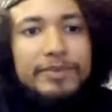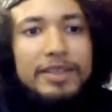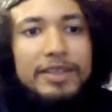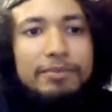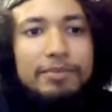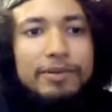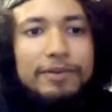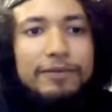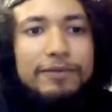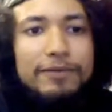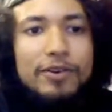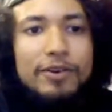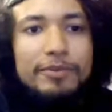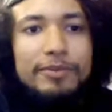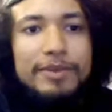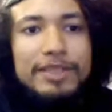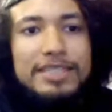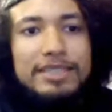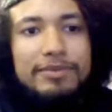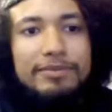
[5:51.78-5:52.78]
The
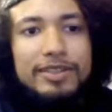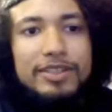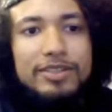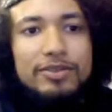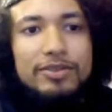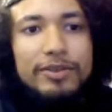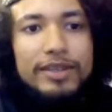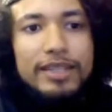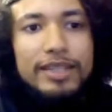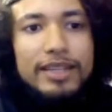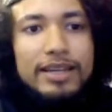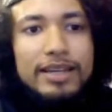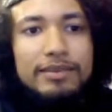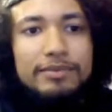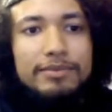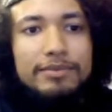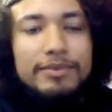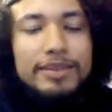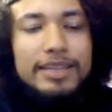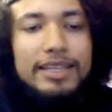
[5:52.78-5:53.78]
performance in between
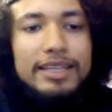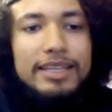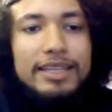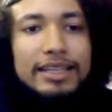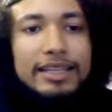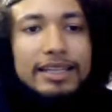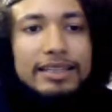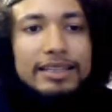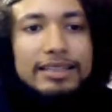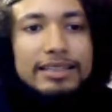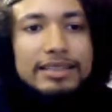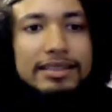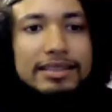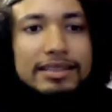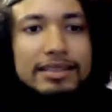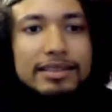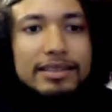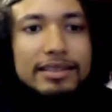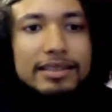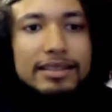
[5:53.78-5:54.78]
them
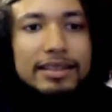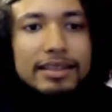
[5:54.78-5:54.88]
is,